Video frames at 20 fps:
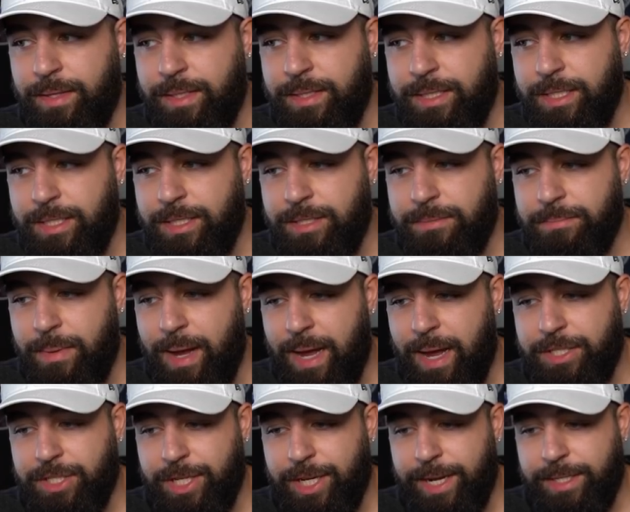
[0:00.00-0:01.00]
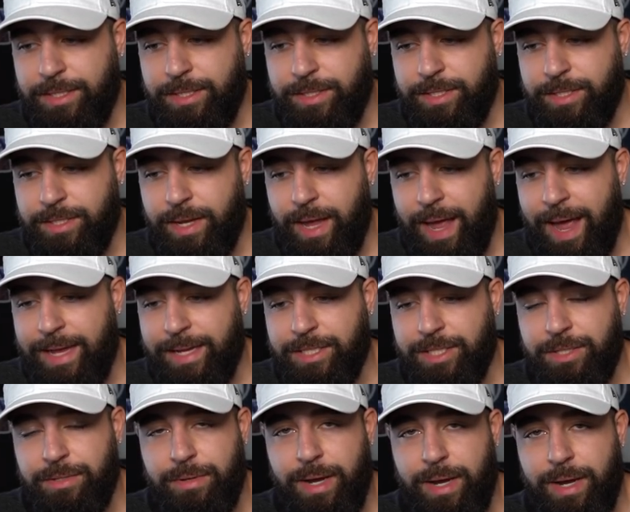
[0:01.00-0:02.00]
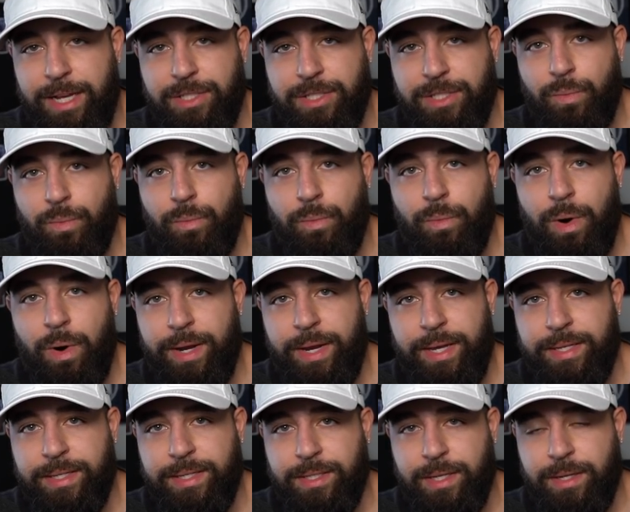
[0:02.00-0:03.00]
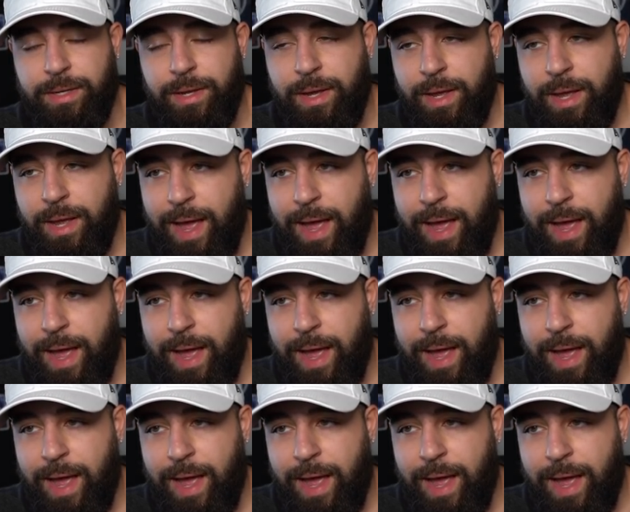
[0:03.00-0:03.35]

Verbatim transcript: this is my chance to ask you guys, what is it?